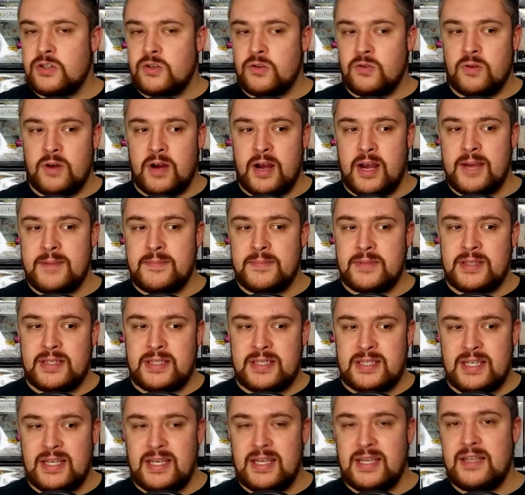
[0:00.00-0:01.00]
crime
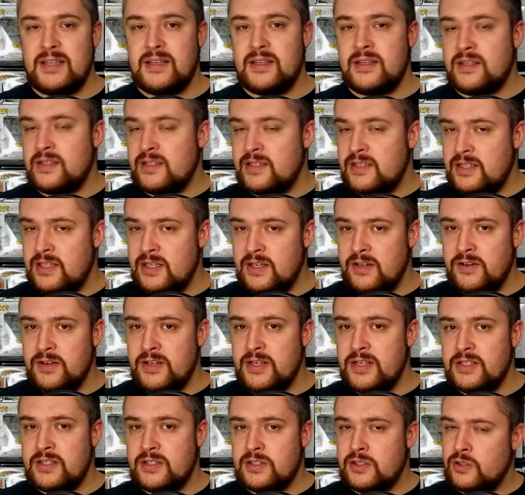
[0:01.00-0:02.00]
scene
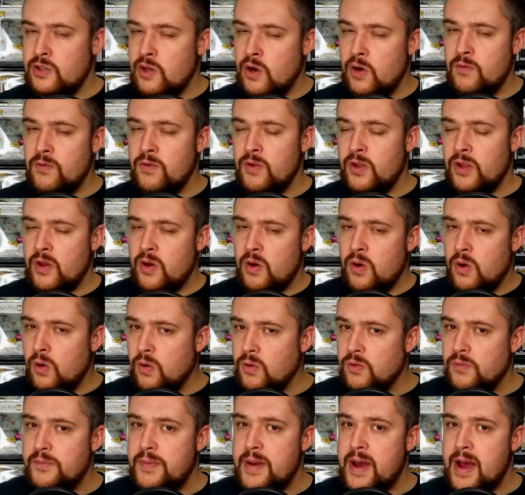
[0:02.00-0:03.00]
series don't really
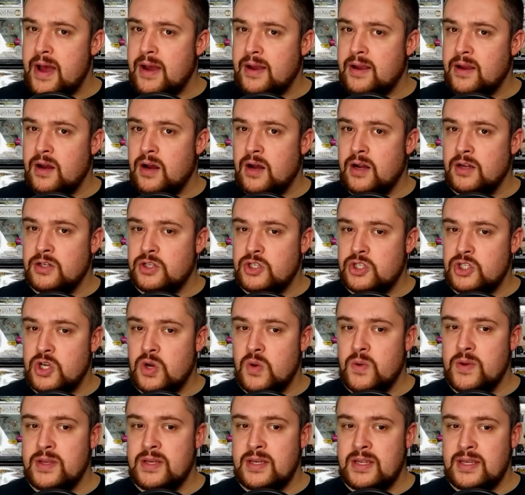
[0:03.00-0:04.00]
hold back on
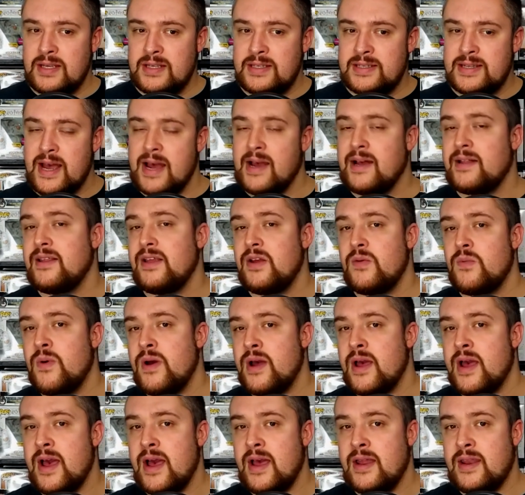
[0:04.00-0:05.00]
showing exactly
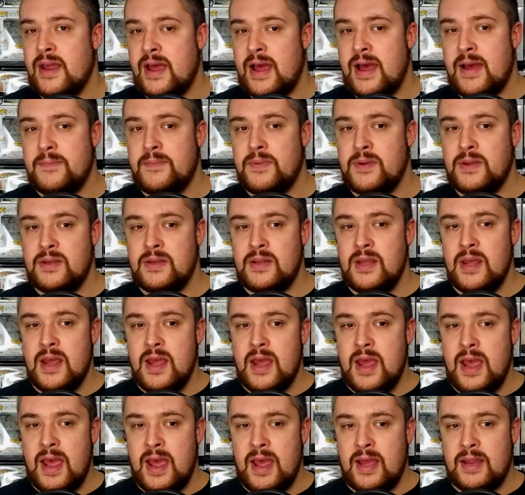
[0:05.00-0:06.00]
what had happened
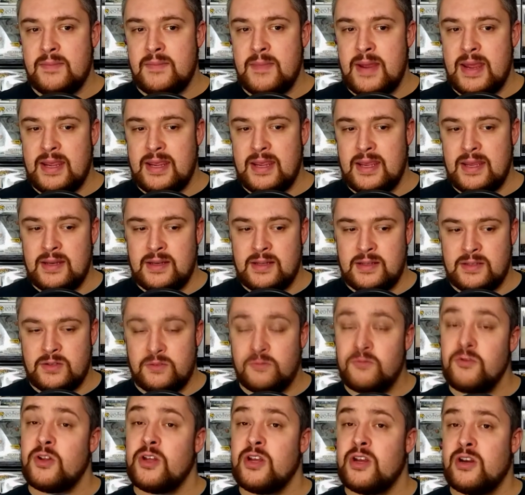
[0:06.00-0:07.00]
and making it
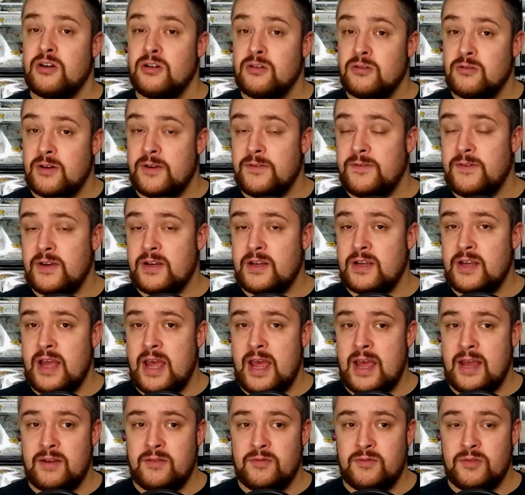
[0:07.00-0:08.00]
really horrific
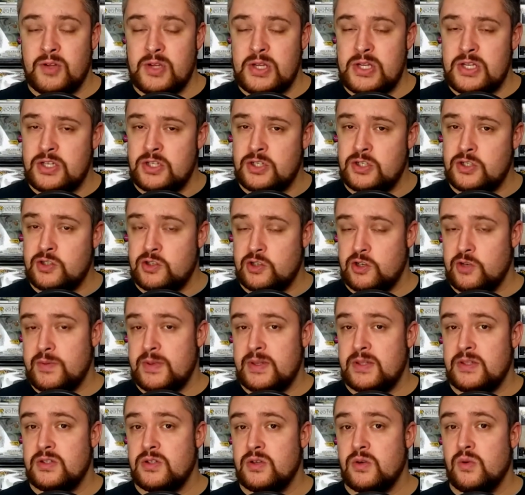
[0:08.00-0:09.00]
and really
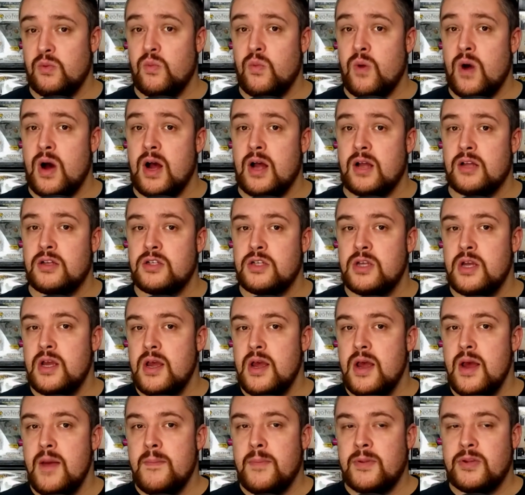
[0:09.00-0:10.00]
disturbing to watch.
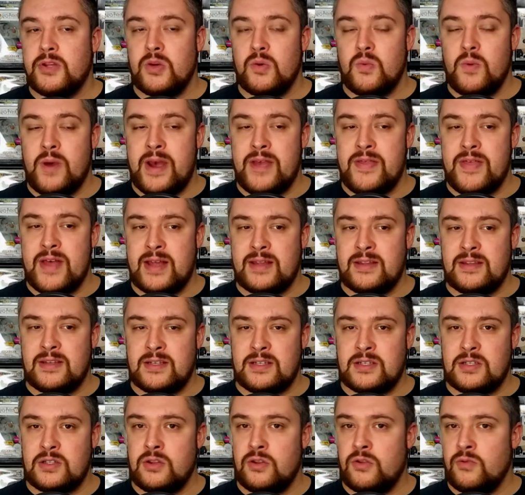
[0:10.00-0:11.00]
But the way that
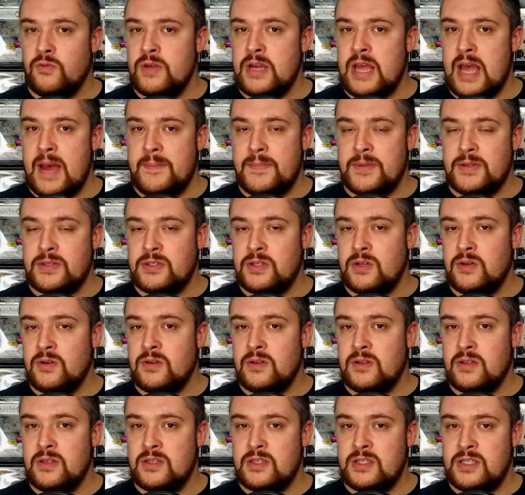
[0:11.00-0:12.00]
this
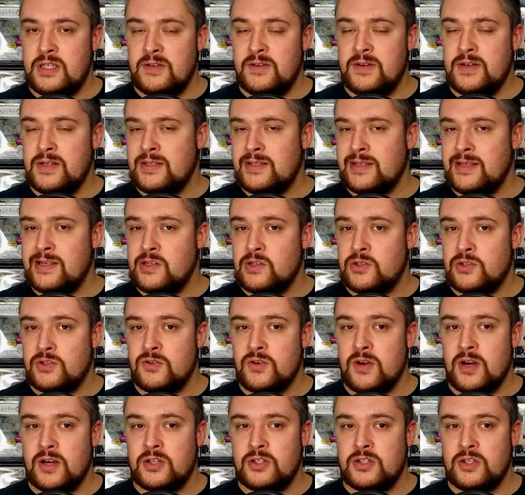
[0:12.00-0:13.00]
three-episode series is
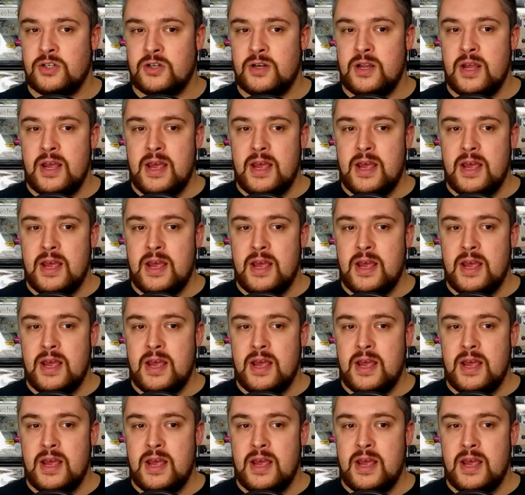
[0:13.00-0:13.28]
structured